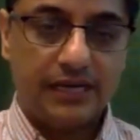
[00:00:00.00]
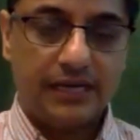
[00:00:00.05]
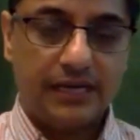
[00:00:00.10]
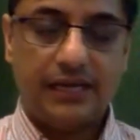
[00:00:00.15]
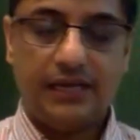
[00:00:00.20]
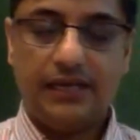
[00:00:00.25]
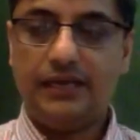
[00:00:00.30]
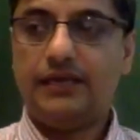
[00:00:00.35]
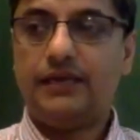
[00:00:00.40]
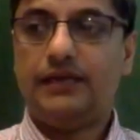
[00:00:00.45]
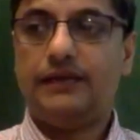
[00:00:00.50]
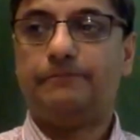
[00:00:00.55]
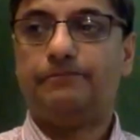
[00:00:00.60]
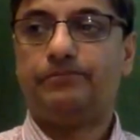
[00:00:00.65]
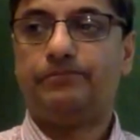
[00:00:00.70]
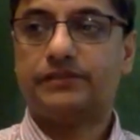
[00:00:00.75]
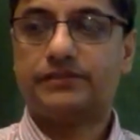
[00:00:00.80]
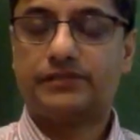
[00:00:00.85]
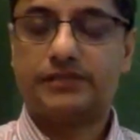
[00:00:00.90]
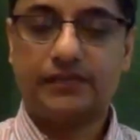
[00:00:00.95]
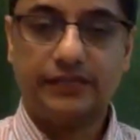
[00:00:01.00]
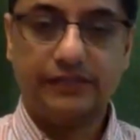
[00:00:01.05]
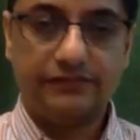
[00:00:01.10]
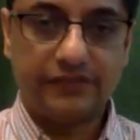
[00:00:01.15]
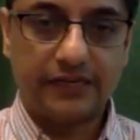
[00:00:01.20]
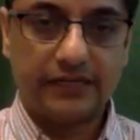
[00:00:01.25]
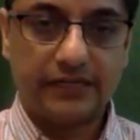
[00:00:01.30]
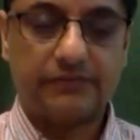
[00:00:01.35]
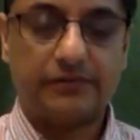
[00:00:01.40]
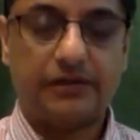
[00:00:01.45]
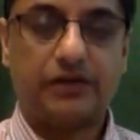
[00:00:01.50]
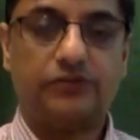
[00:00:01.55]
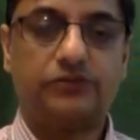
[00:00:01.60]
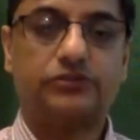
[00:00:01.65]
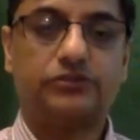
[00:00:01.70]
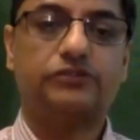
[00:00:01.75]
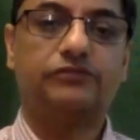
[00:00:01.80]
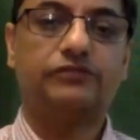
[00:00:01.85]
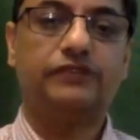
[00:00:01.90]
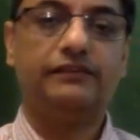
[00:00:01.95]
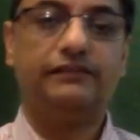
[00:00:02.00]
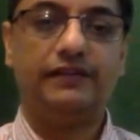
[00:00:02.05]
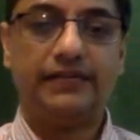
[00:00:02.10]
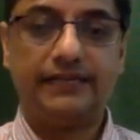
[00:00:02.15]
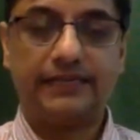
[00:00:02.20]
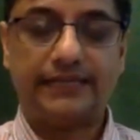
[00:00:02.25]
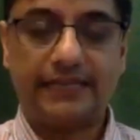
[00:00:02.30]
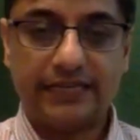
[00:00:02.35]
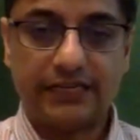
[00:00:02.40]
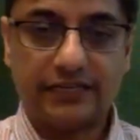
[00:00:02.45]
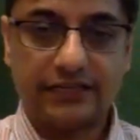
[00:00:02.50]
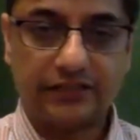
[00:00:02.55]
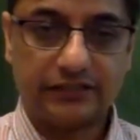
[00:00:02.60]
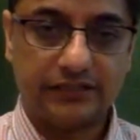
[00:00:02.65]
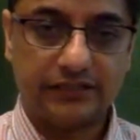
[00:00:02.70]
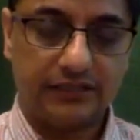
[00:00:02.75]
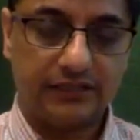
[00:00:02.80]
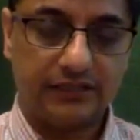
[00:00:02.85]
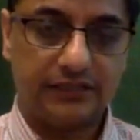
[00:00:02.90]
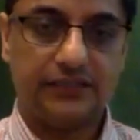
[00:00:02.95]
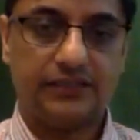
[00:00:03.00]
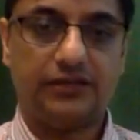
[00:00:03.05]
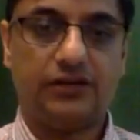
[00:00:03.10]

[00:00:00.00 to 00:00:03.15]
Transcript: a significant amount of give and take uh,